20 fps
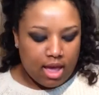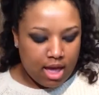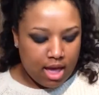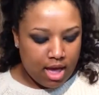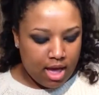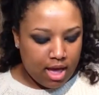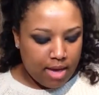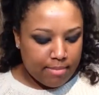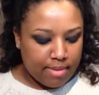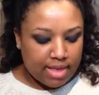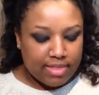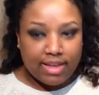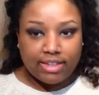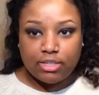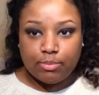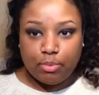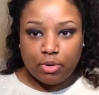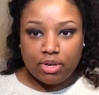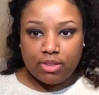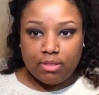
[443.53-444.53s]
I like
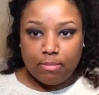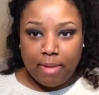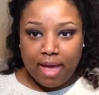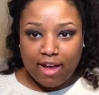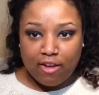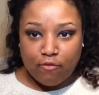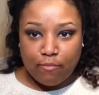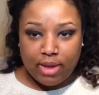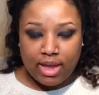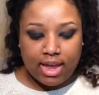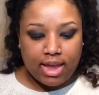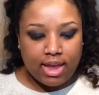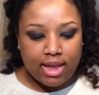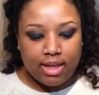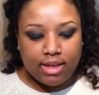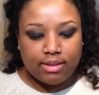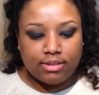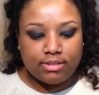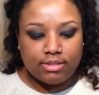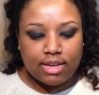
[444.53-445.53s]
to put it in the back of my
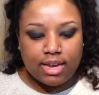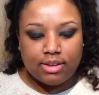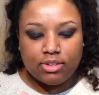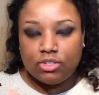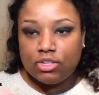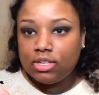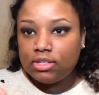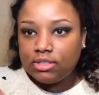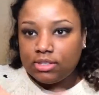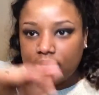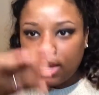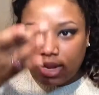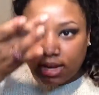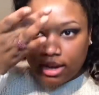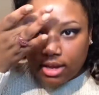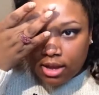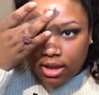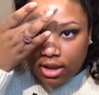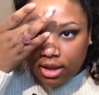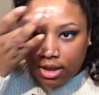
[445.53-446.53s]
hand and just like
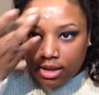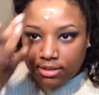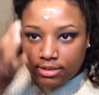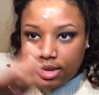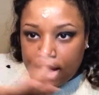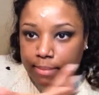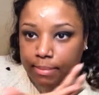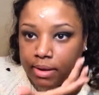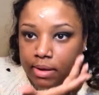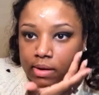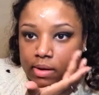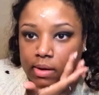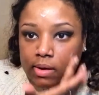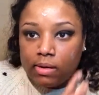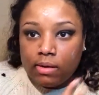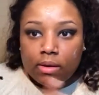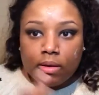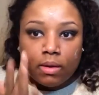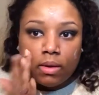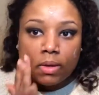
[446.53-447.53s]
dab it in